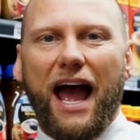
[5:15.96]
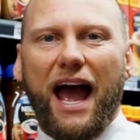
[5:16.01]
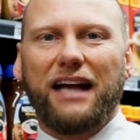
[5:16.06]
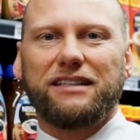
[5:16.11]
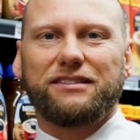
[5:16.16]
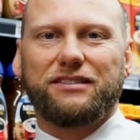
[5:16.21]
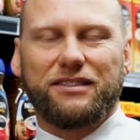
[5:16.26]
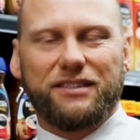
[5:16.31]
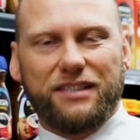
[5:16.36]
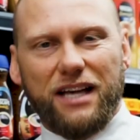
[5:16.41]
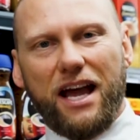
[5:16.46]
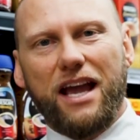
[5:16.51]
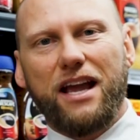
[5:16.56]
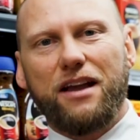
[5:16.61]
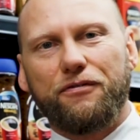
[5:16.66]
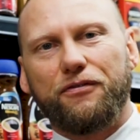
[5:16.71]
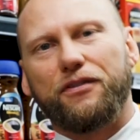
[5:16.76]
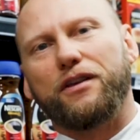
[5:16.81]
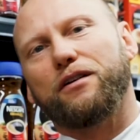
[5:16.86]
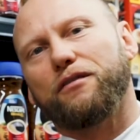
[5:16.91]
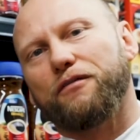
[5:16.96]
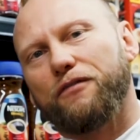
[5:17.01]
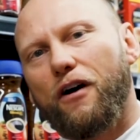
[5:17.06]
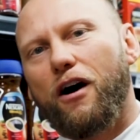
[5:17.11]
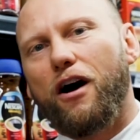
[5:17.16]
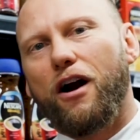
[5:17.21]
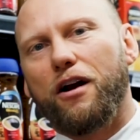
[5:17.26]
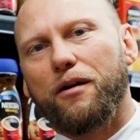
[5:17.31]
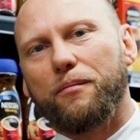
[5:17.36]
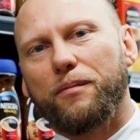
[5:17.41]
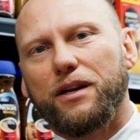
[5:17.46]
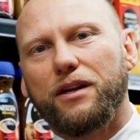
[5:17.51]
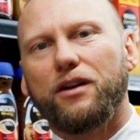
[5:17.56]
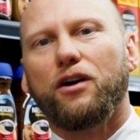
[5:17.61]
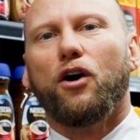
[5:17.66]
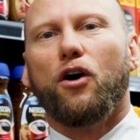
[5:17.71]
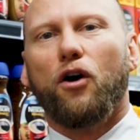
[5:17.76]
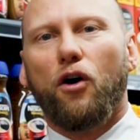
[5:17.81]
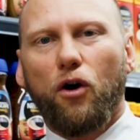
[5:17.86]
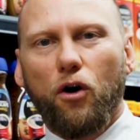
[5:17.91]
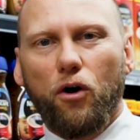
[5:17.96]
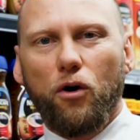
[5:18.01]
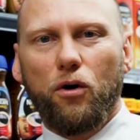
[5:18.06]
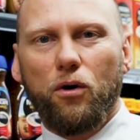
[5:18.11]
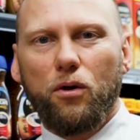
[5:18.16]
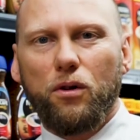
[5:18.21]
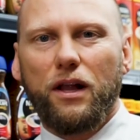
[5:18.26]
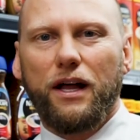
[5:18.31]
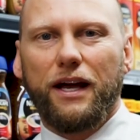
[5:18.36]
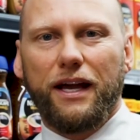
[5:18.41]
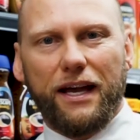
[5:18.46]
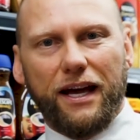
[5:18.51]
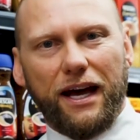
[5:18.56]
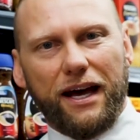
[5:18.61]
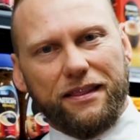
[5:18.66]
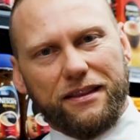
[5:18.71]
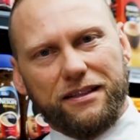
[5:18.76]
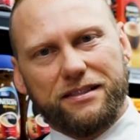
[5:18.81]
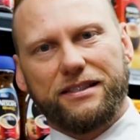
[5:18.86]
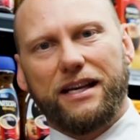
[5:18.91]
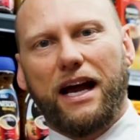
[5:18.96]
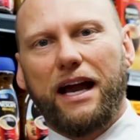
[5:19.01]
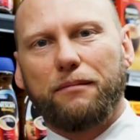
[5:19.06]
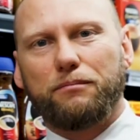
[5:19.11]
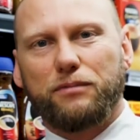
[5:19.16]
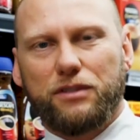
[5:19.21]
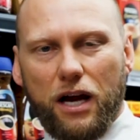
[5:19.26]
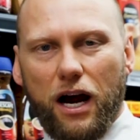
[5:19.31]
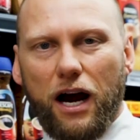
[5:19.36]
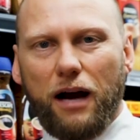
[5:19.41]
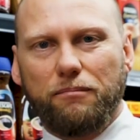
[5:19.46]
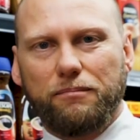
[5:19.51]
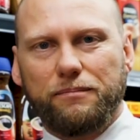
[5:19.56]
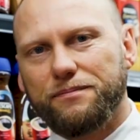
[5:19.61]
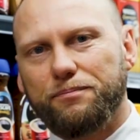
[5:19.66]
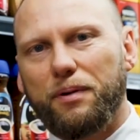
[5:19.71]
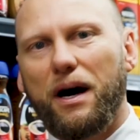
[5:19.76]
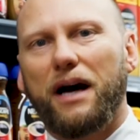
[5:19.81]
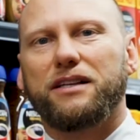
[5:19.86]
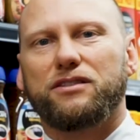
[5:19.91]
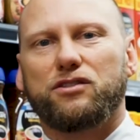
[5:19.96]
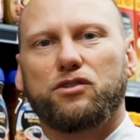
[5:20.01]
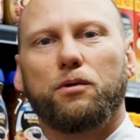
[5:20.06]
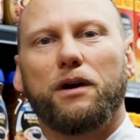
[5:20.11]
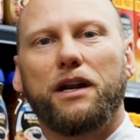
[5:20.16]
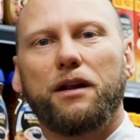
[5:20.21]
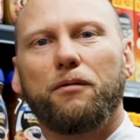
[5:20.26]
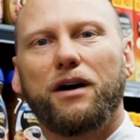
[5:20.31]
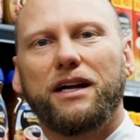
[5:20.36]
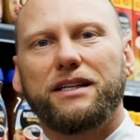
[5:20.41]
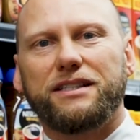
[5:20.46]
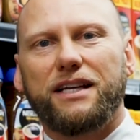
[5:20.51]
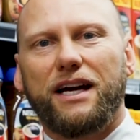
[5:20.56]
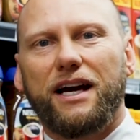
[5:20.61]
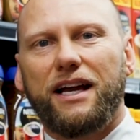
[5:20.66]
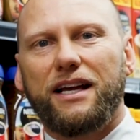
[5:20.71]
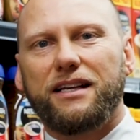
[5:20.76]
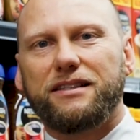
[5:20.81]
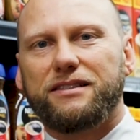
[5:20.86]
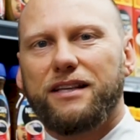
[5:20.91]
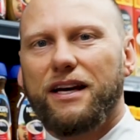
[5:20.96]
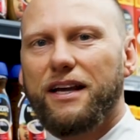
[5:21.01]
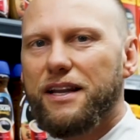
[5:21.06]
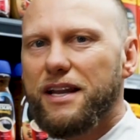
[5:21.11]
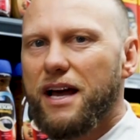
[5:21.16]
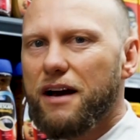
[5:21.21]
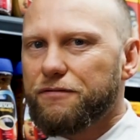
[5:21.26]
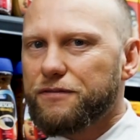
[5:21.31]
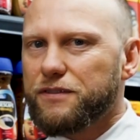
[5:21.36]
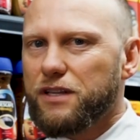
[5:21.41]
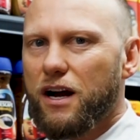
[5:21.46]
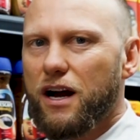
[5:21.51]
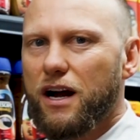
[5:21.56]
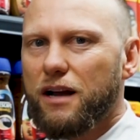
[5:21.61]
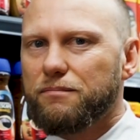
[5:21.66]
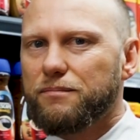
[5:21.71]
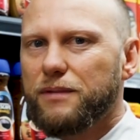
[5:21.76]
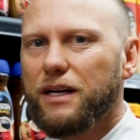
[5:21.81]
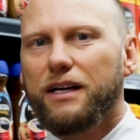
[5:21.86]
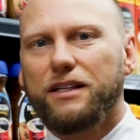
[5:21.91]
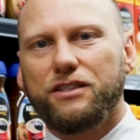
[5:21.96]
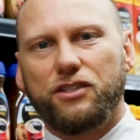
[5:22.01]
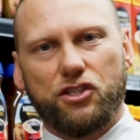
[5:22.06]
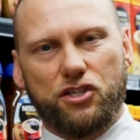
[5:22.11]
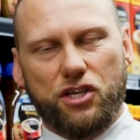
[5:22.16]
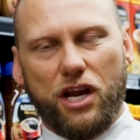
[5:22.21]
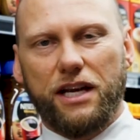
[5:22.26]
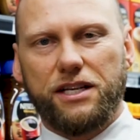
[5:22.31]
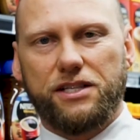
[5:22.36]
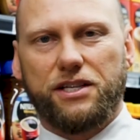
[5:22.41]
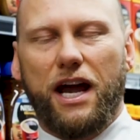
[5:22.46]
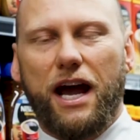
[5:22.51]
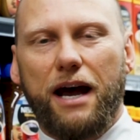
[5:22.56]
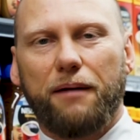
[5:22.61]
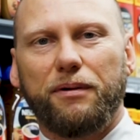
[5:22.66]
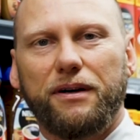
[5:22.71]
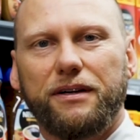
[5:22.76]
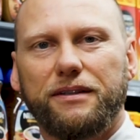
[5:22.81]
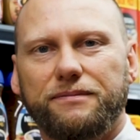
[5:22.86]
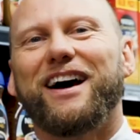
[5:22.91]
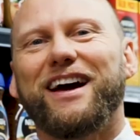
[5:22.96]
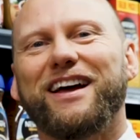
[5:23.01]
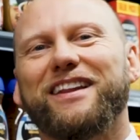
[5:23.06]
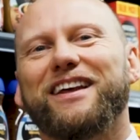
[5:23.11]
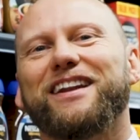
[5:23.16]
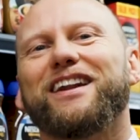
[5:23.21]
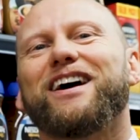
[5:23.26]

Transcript: and save the environment all at the same time. But is 21 days enough time to change a habit? In the